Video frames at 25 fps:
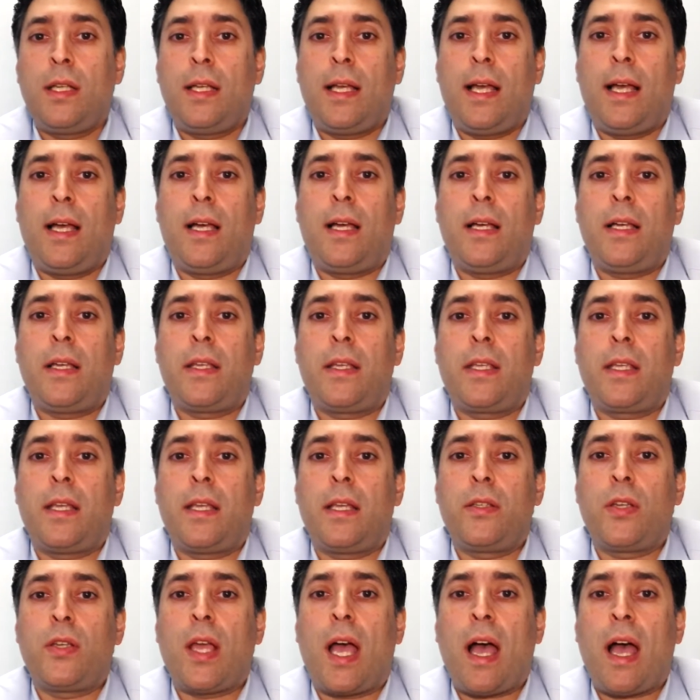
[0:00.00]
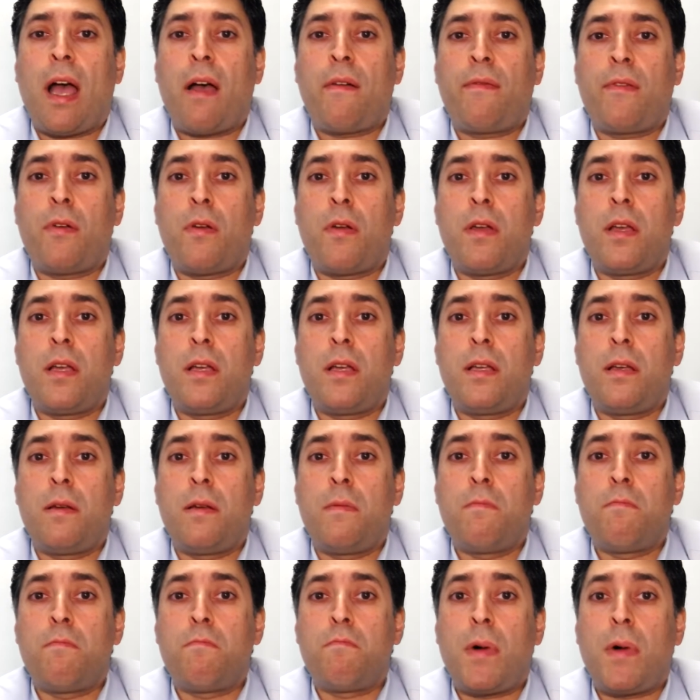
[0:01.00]
You have a
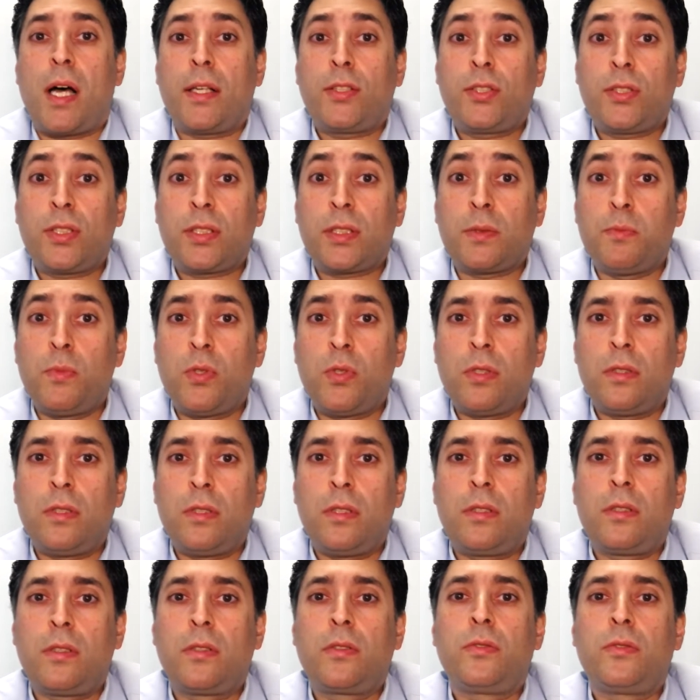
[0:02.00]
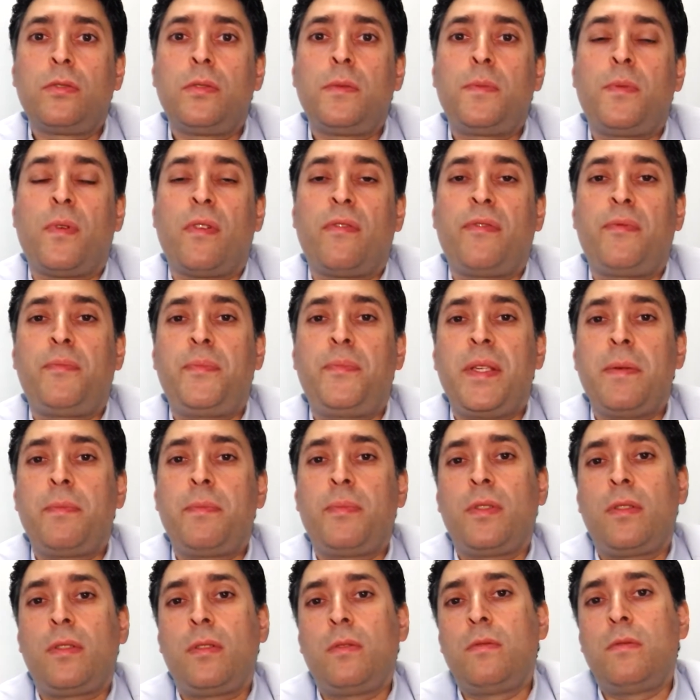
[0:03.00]
much smaller group of
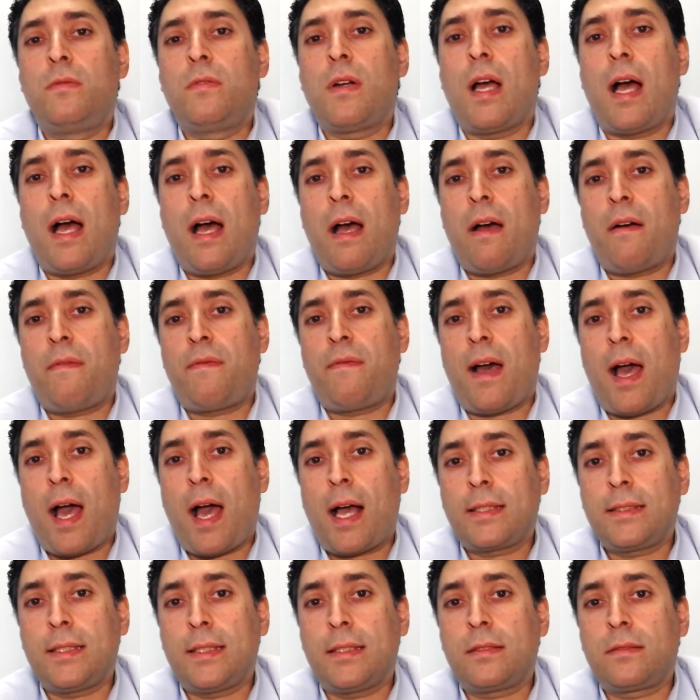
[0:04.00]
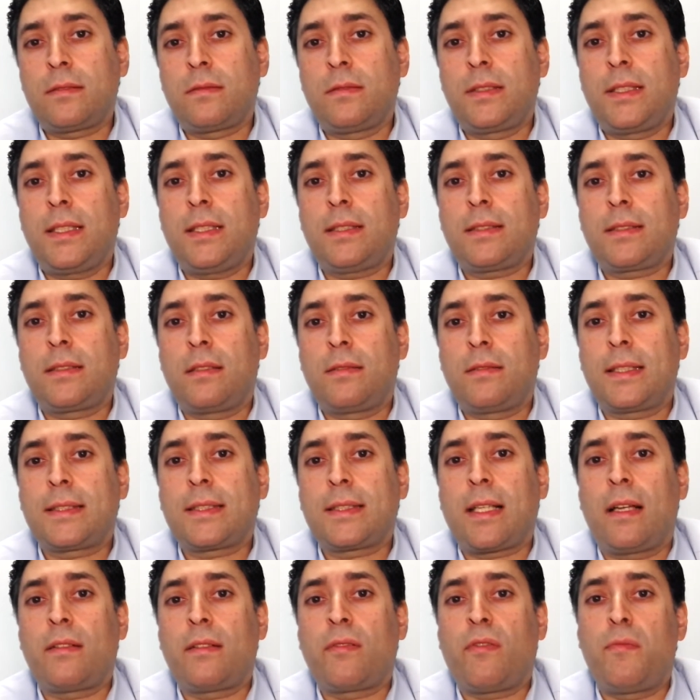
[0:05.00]
people who have access to this
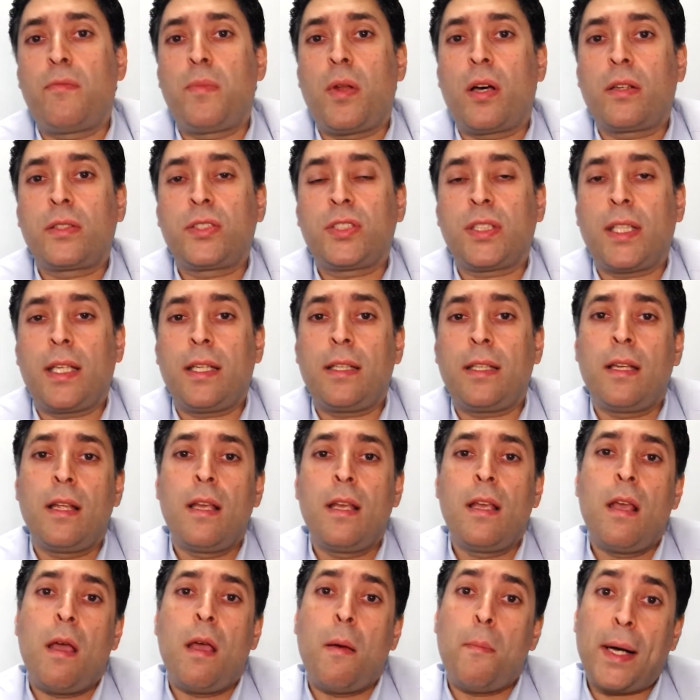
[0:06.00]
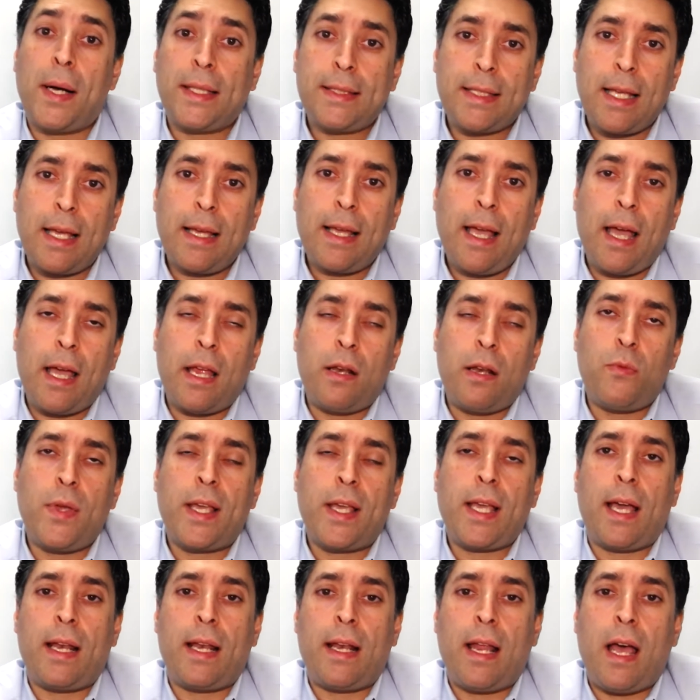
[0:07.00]
kind of blockchain. But again, we
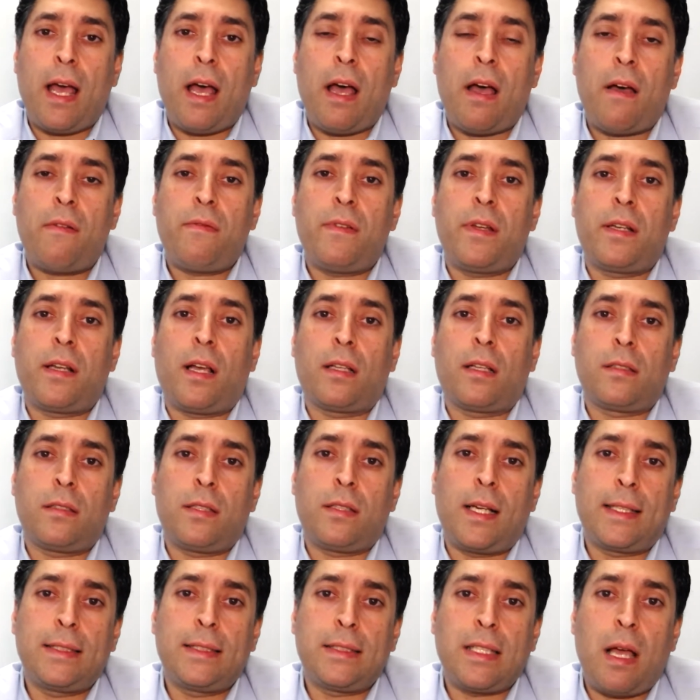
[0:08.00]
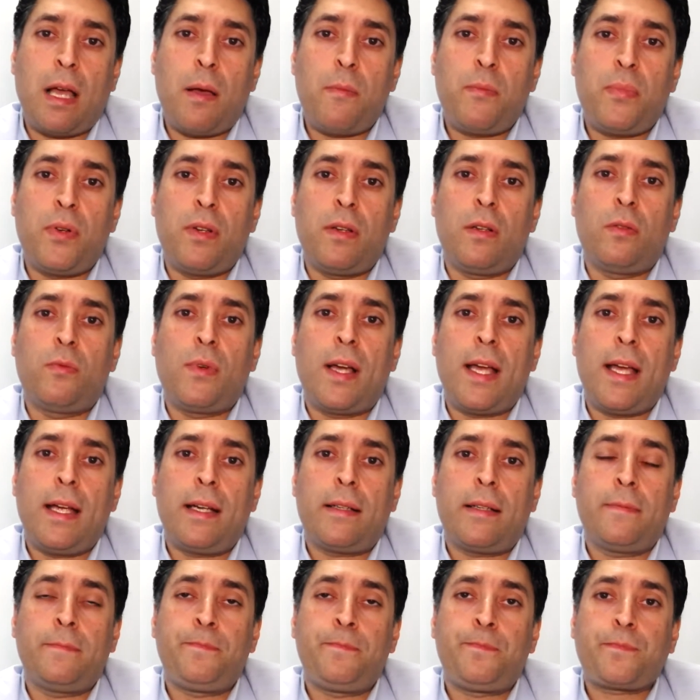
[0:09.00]
can have another example
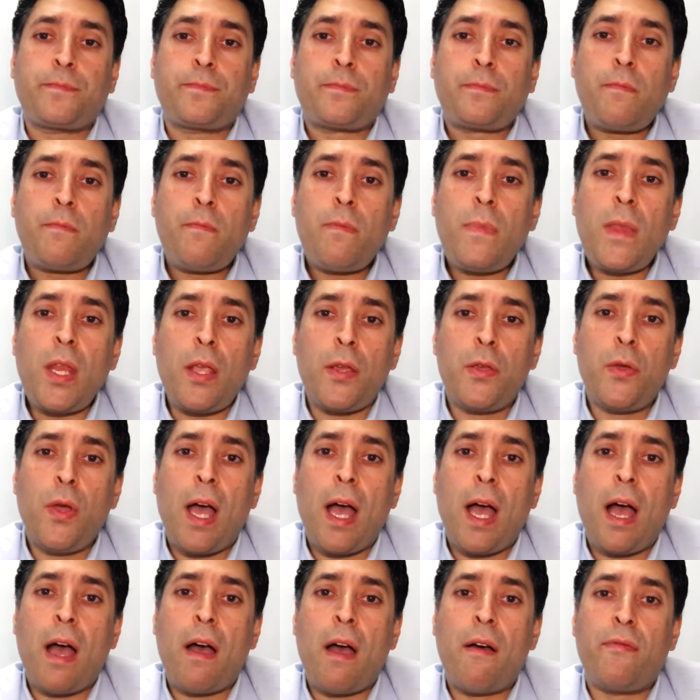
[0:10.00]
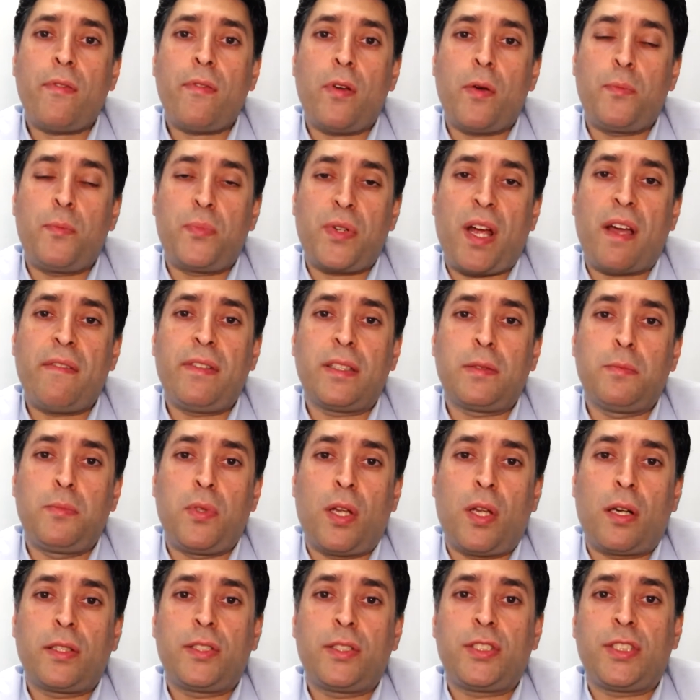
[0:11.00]
where you have a private
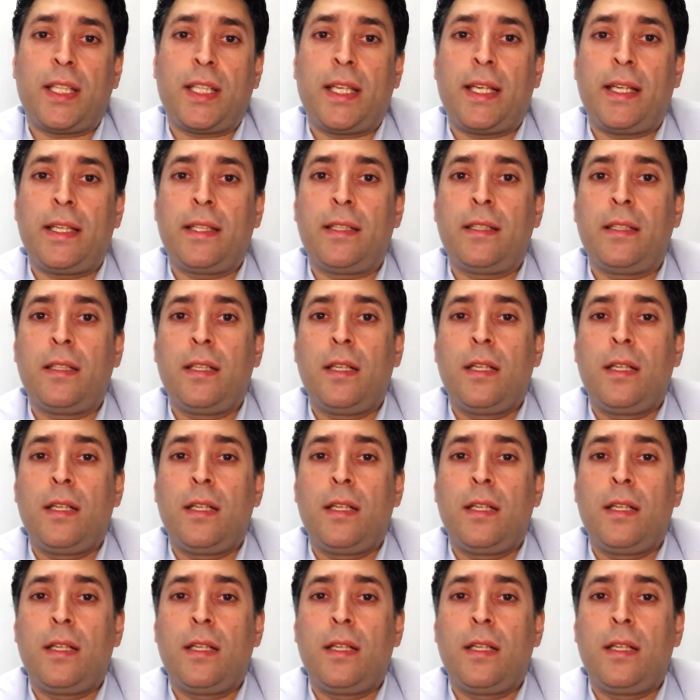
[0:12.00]
blockchain